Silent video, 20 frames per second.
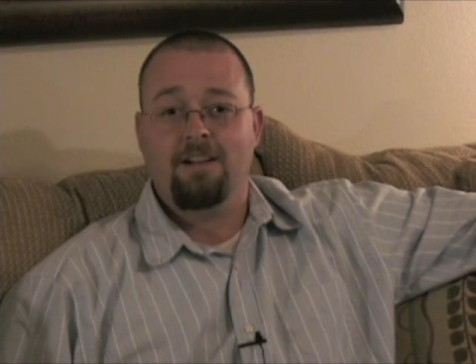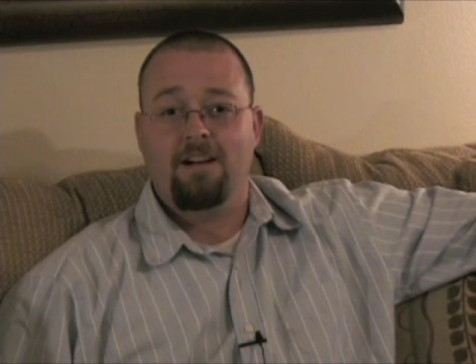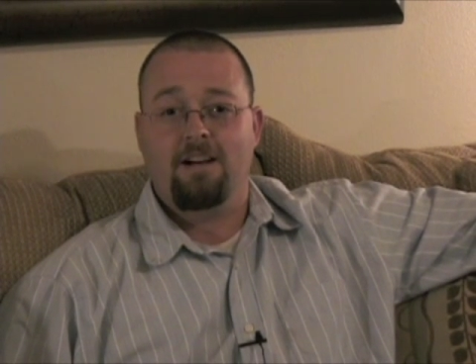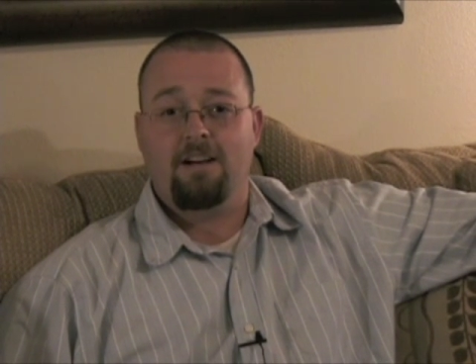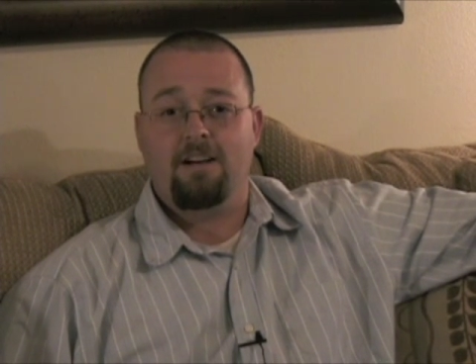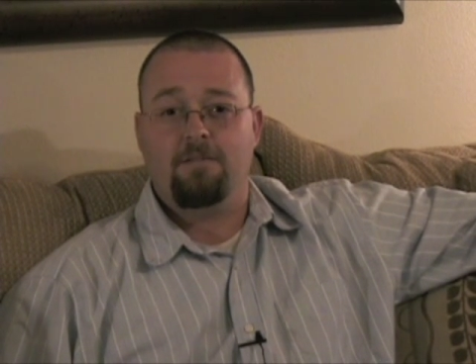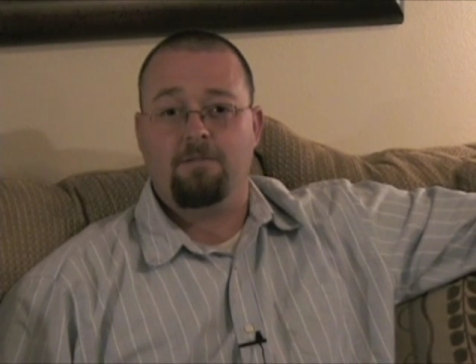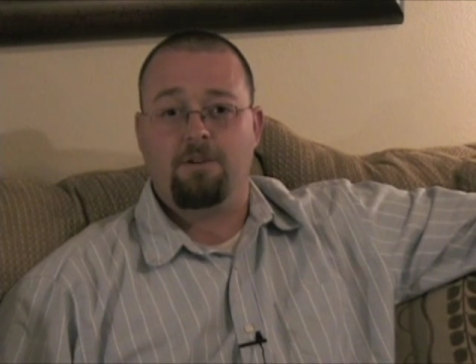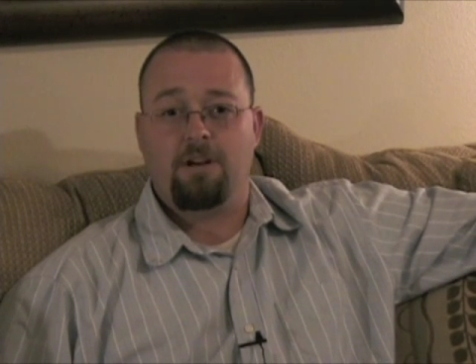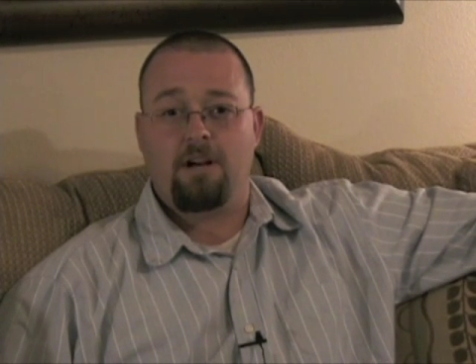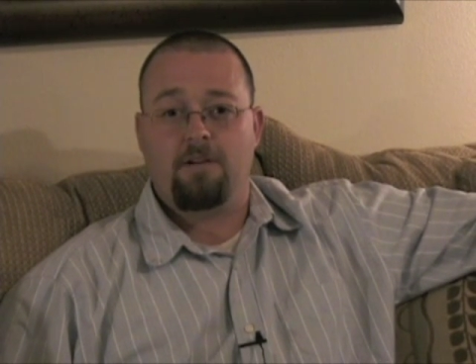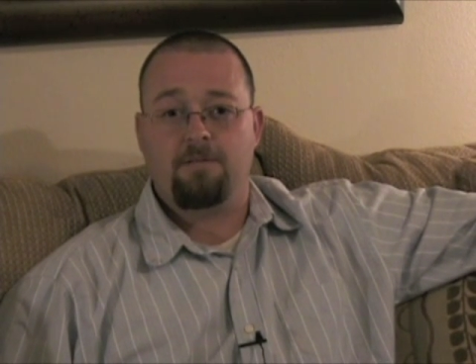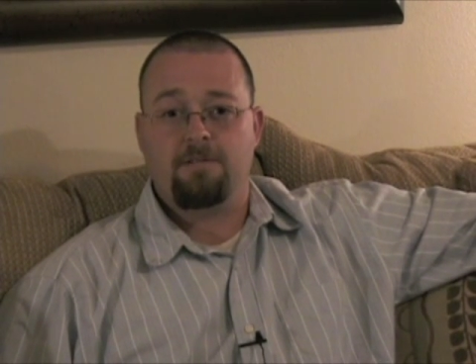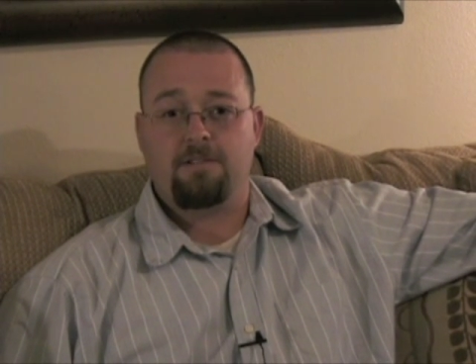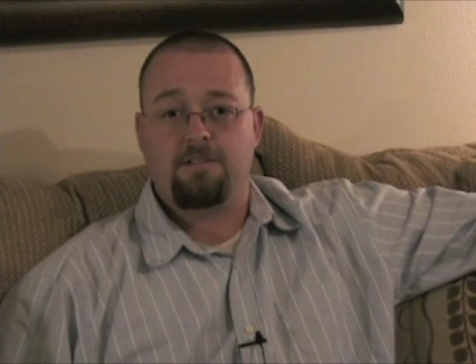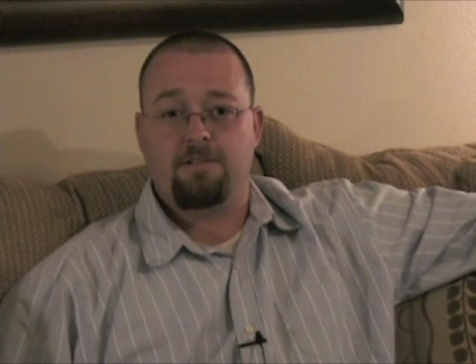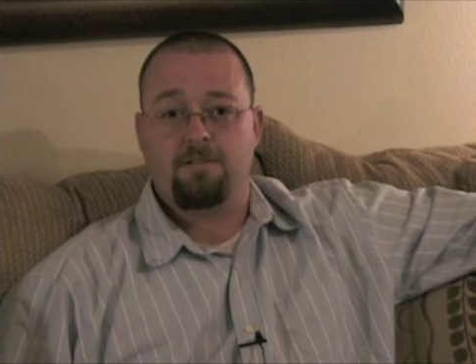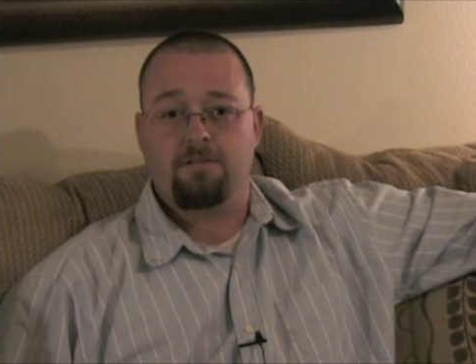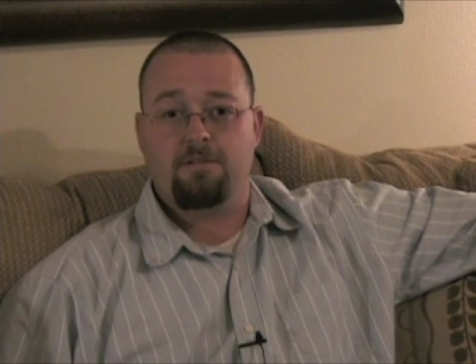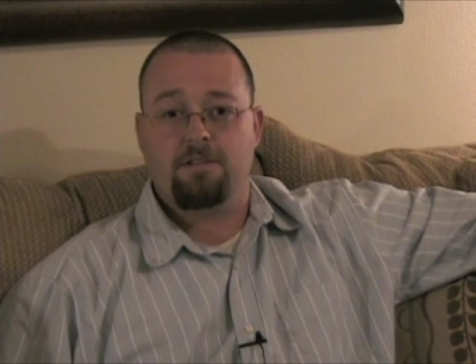what I
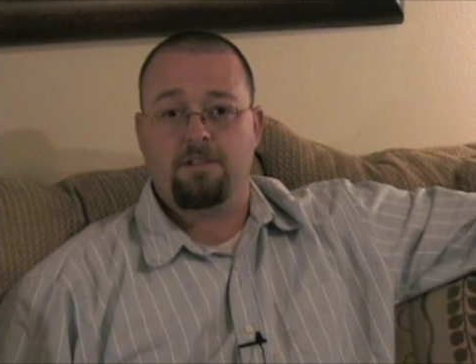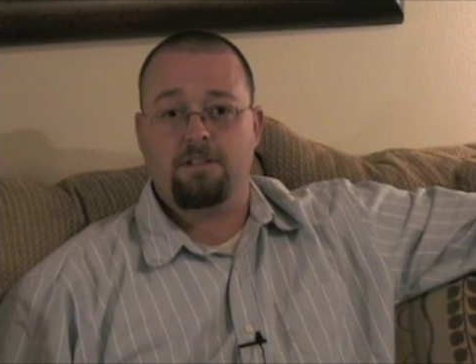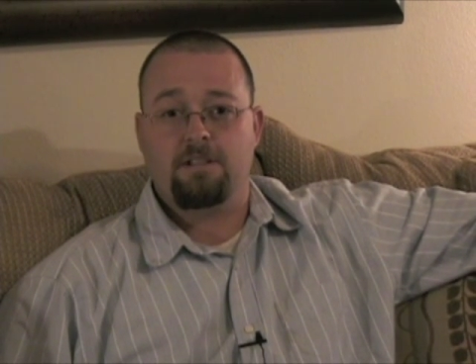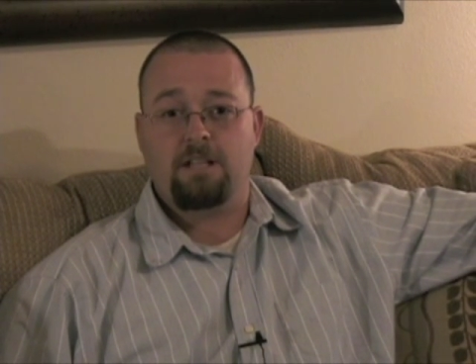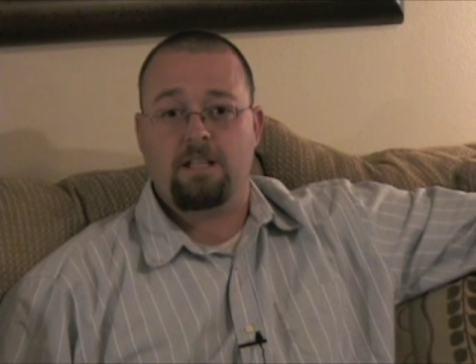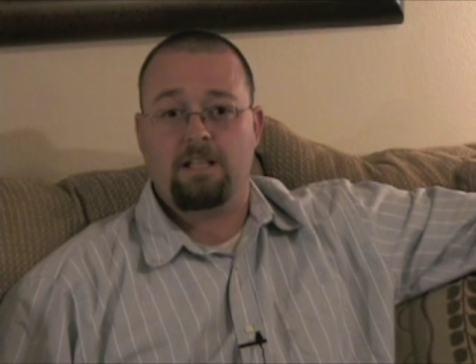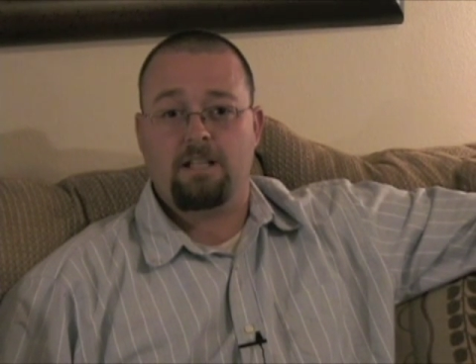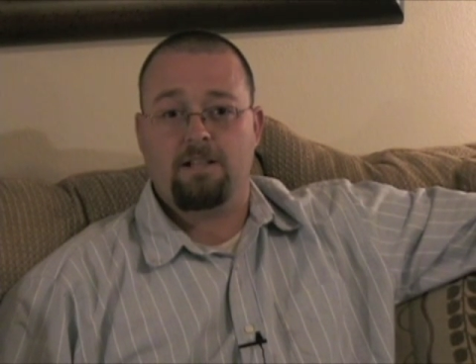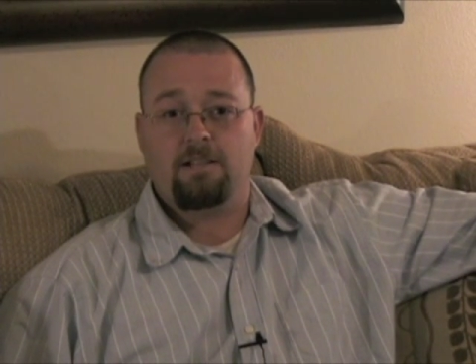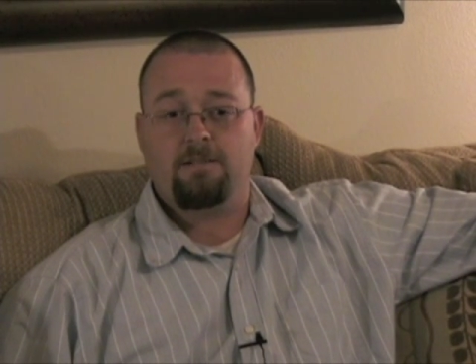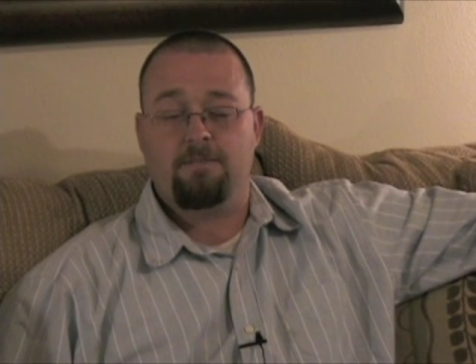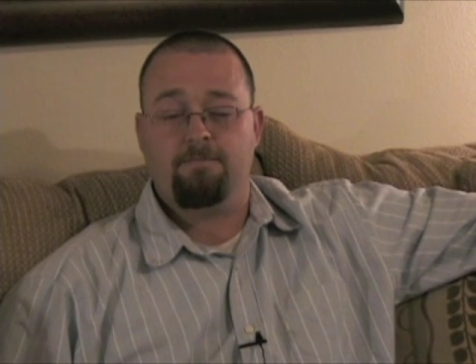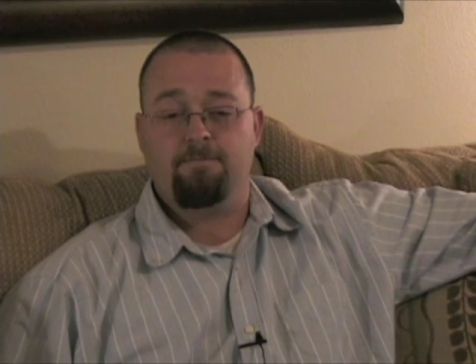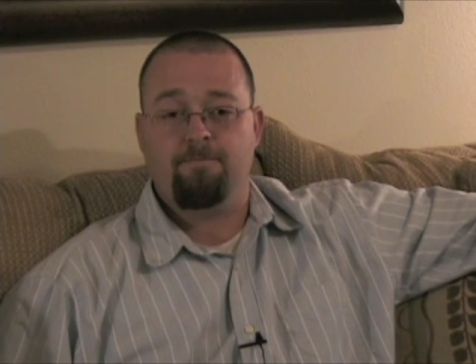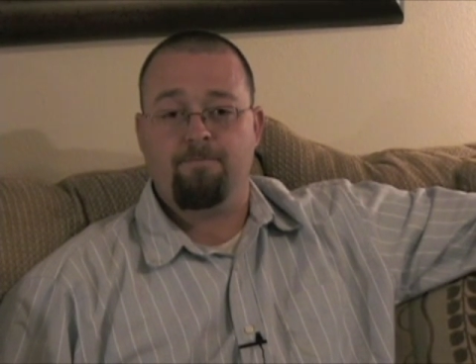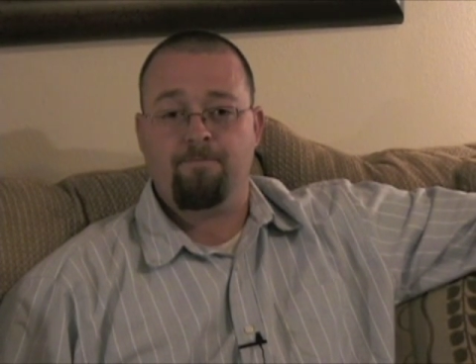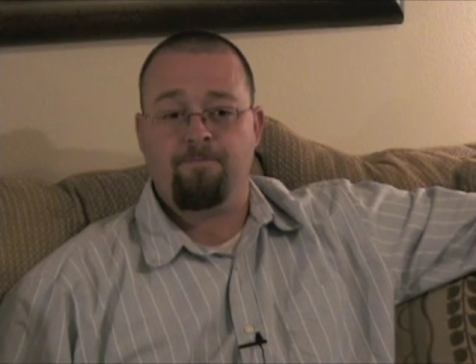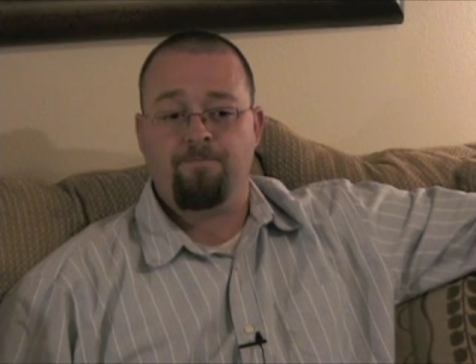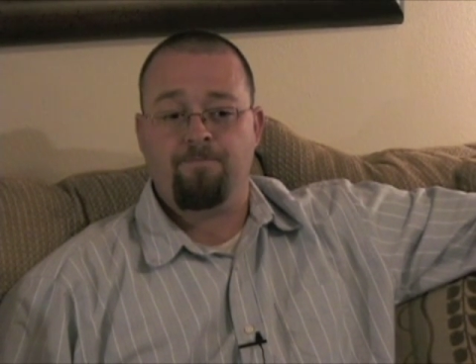was doing, and